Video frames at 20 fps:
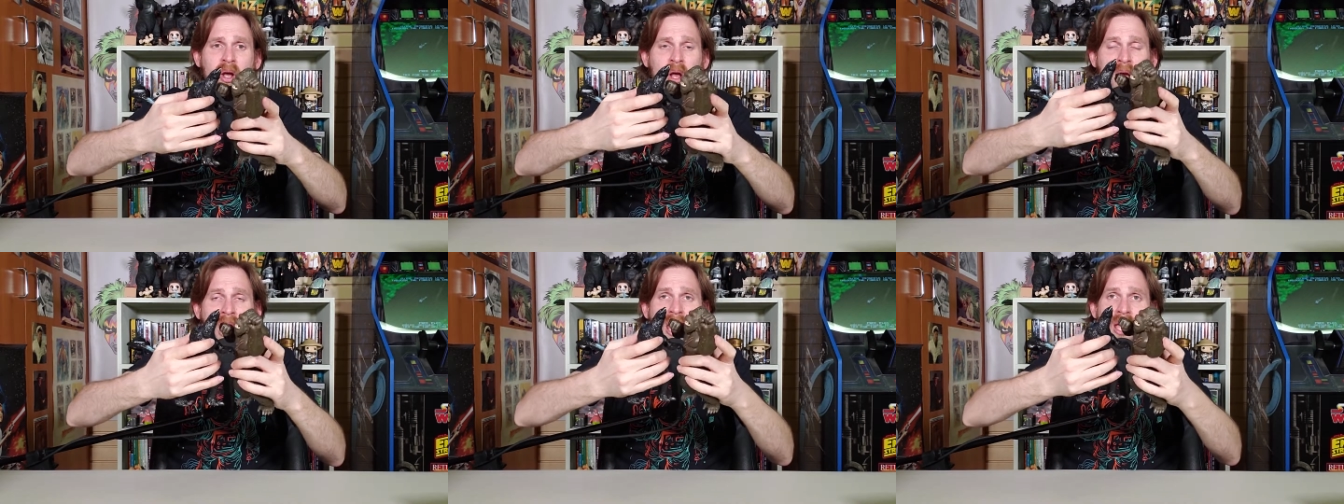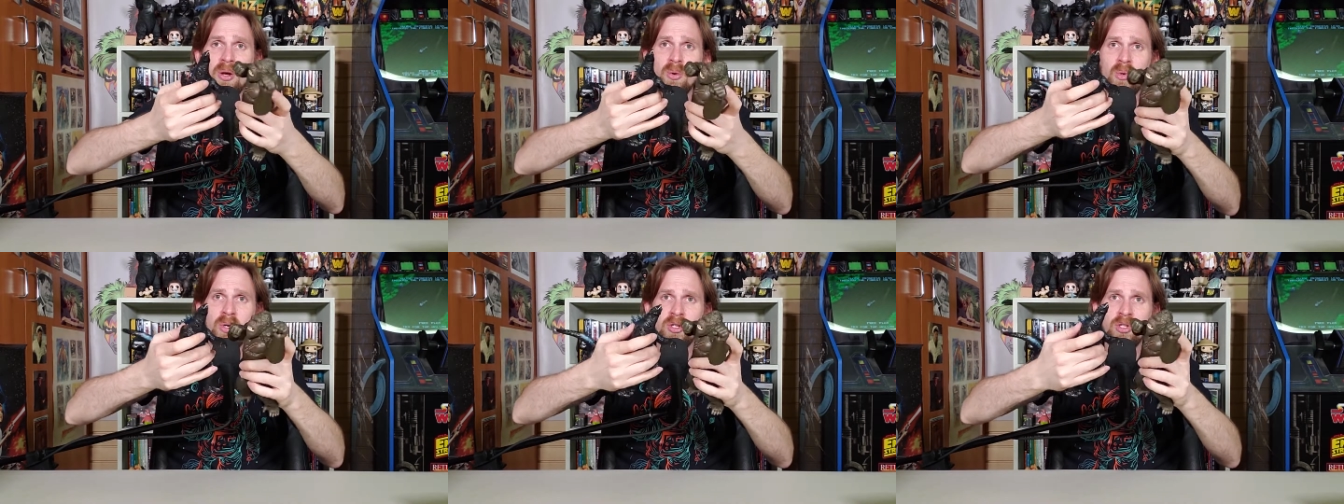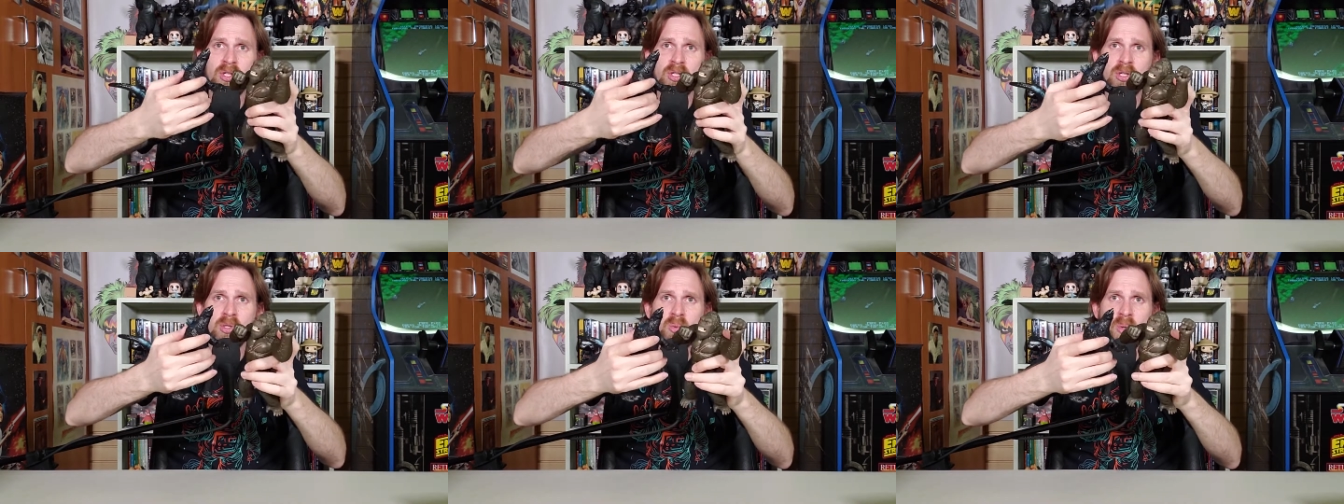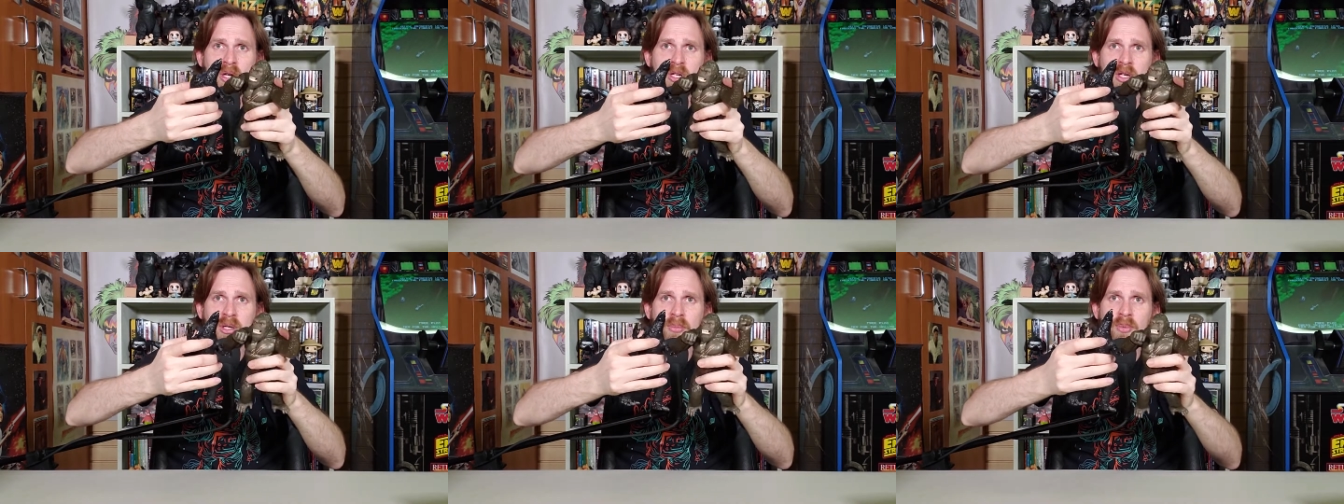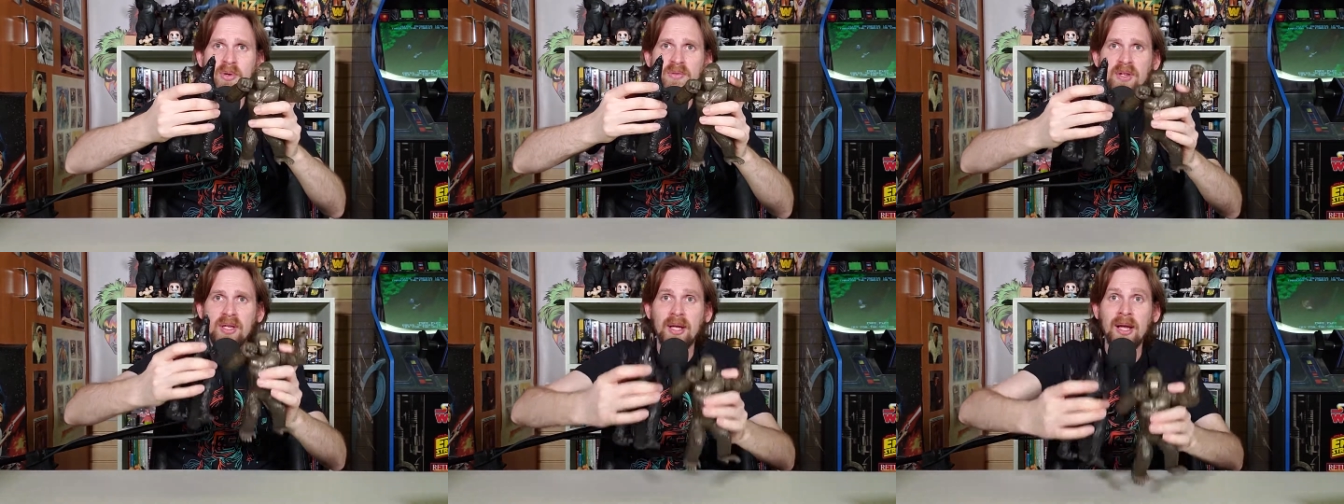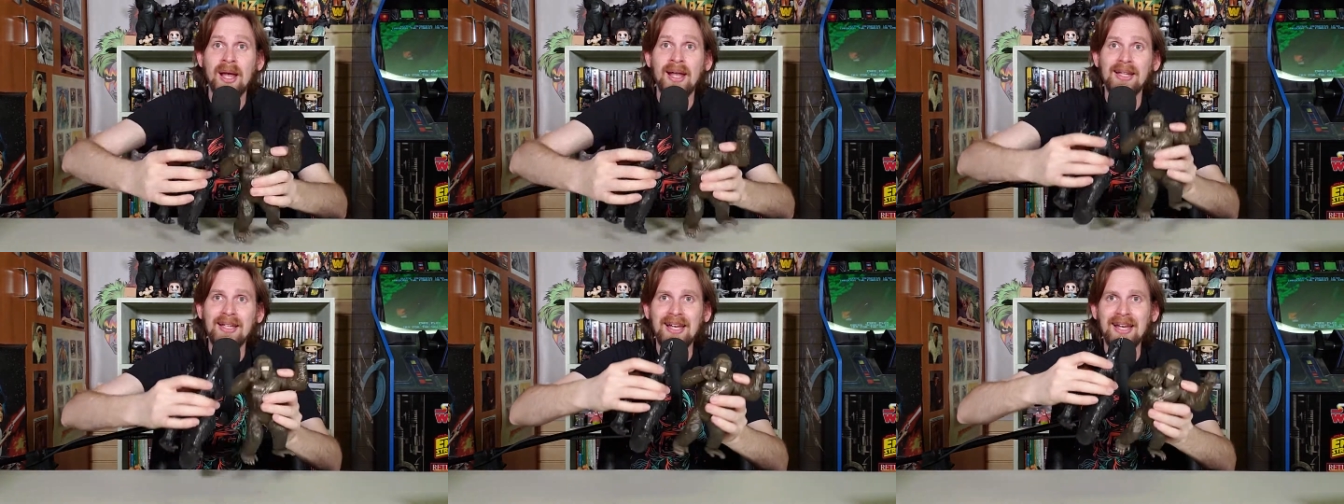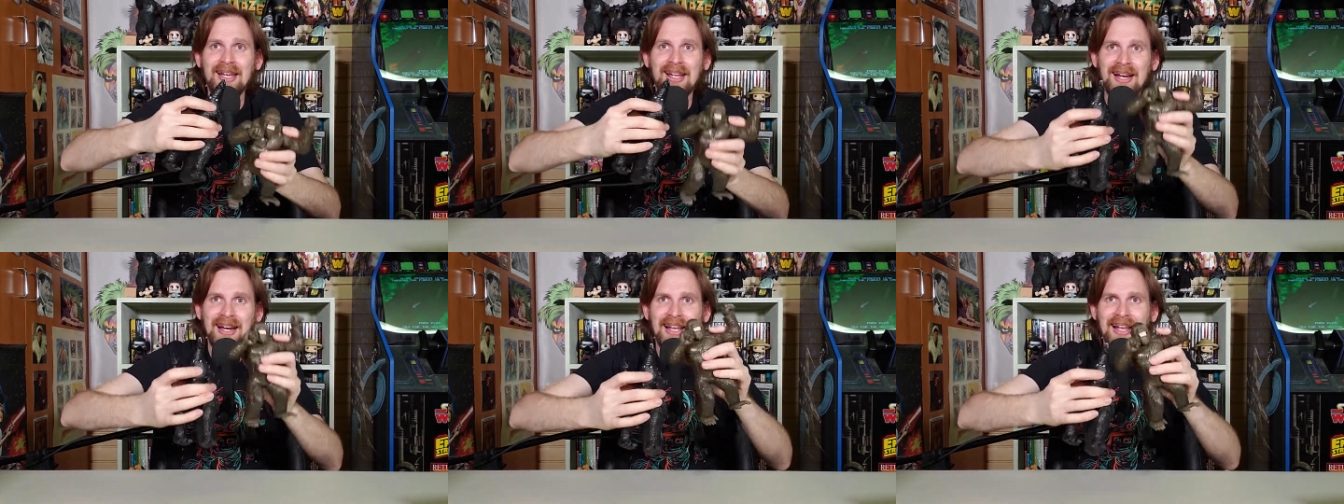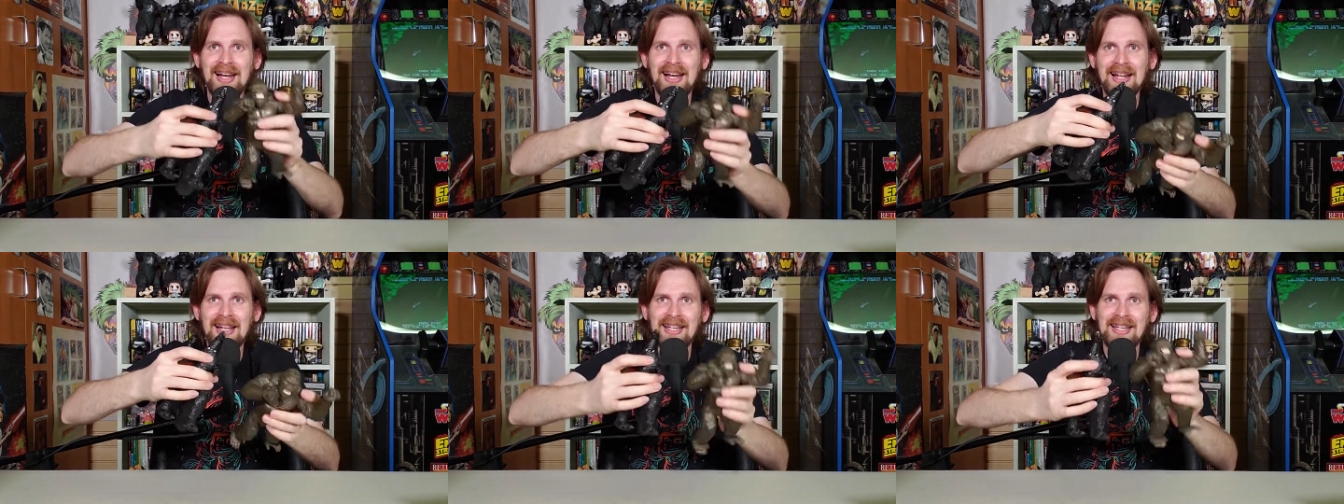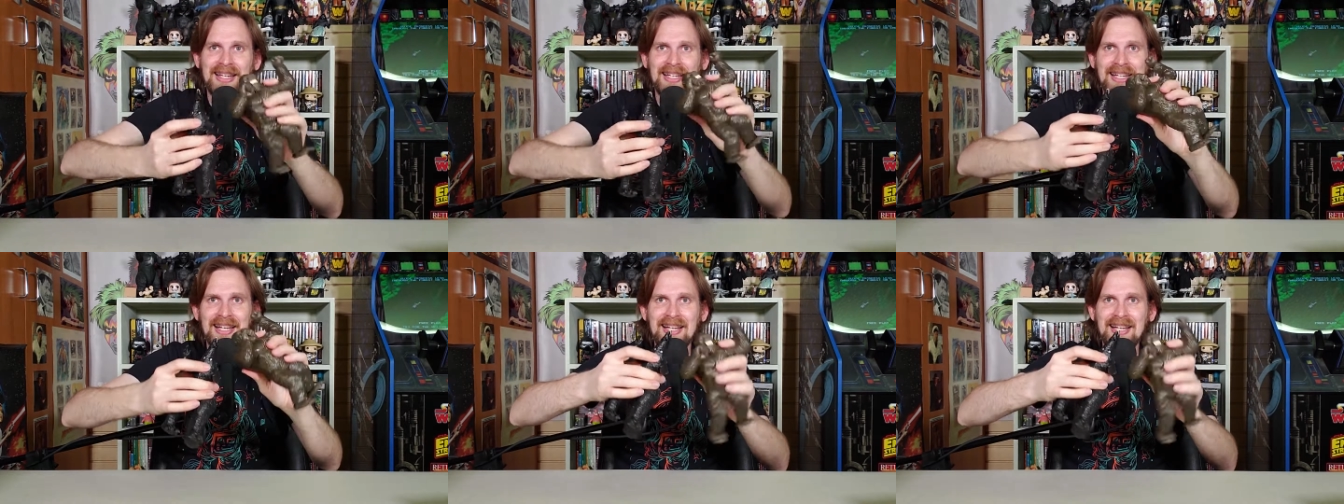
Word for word: Hey, we should just watch our movie. Yeah,